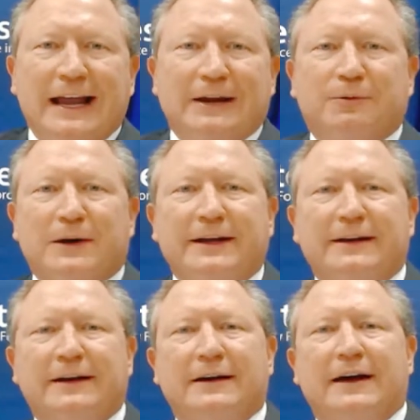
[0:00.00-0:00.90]

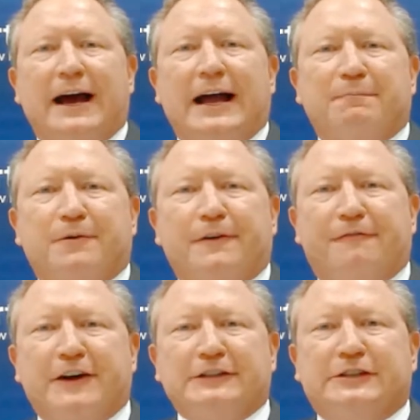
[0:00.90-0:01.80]
Equally, an improved
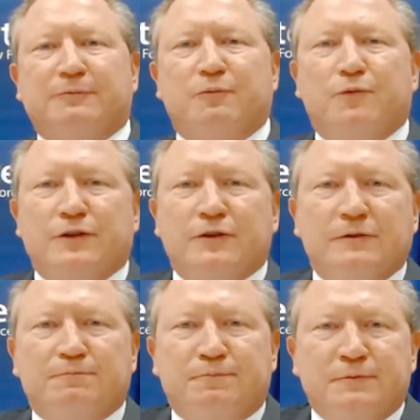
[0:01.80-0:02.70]
friendship with
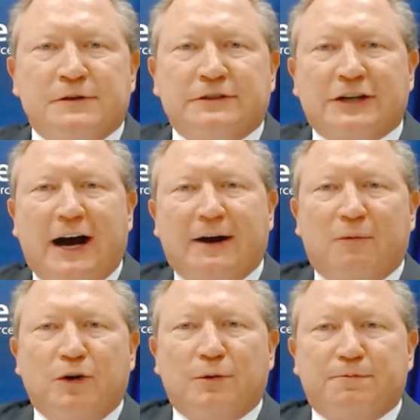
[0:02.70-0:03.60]
China
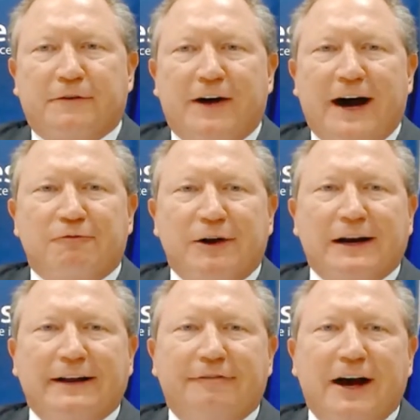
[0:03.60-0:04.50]
will provide
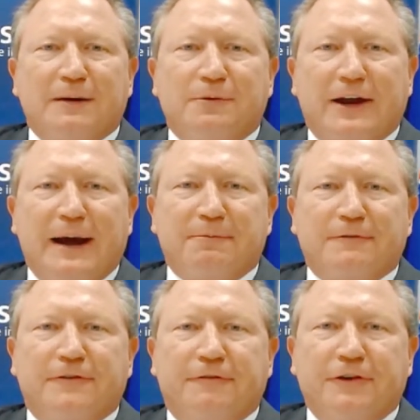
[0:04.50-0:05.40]
readily available capital
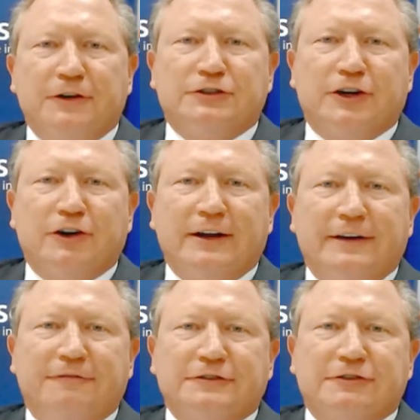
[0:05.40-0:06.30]
for food security
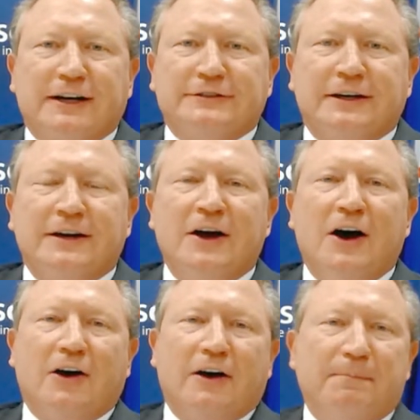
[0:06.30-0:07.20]
infrastructure
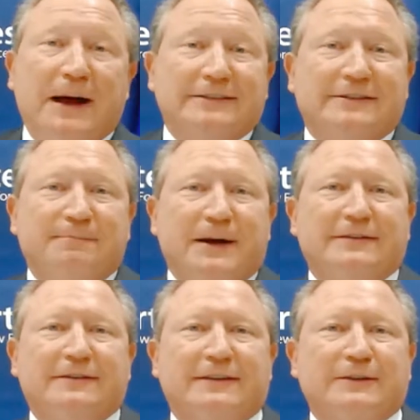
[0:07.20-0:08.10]
on a passive
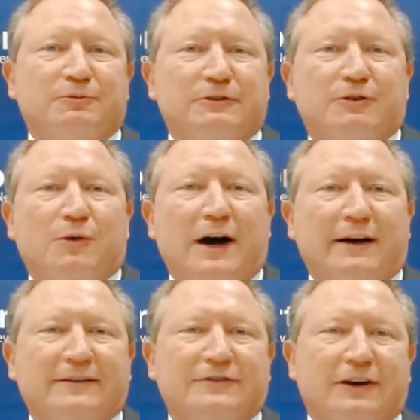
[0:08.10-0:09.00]
basis as we require
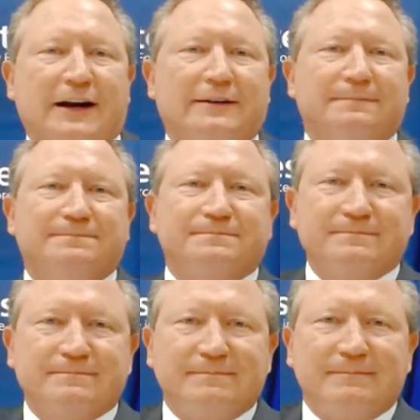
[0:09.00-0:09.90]
in Australia.
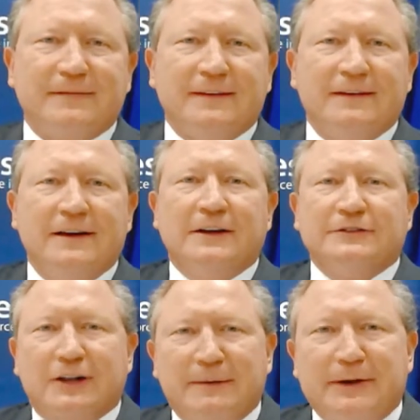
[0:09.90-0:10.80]

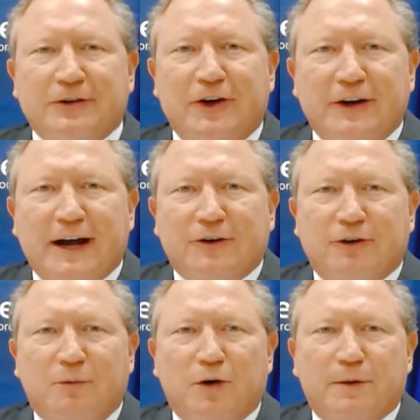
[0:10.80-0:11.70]
So let me turn now
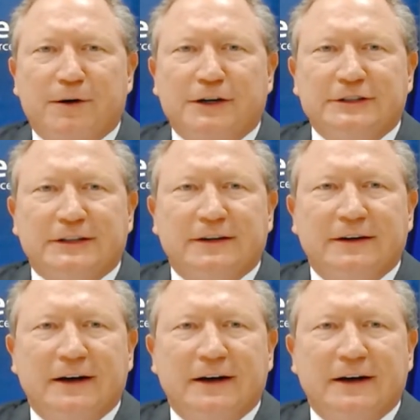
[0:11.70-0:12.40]
to our water project.